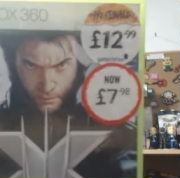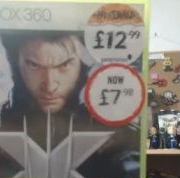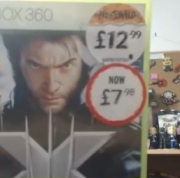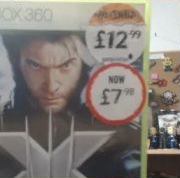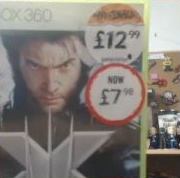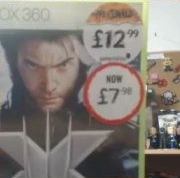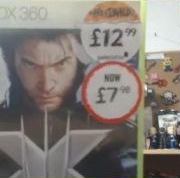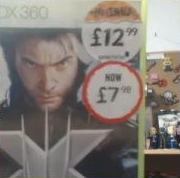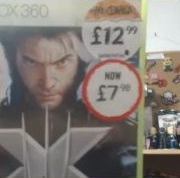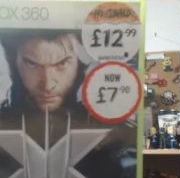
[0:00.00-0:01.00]
it on
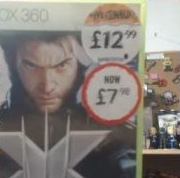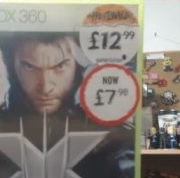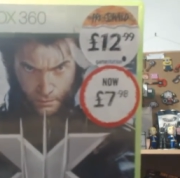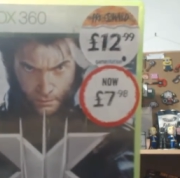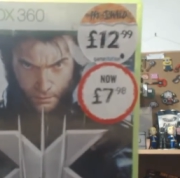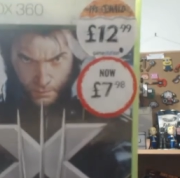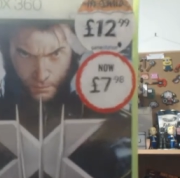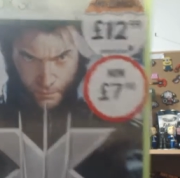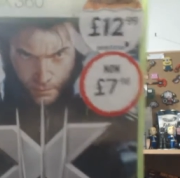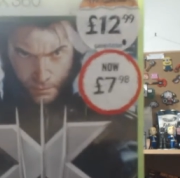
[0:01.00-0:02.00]
PS2.
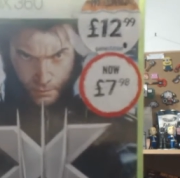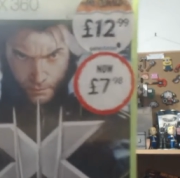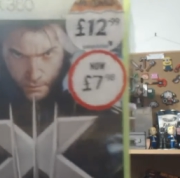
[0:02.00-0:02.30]
What is it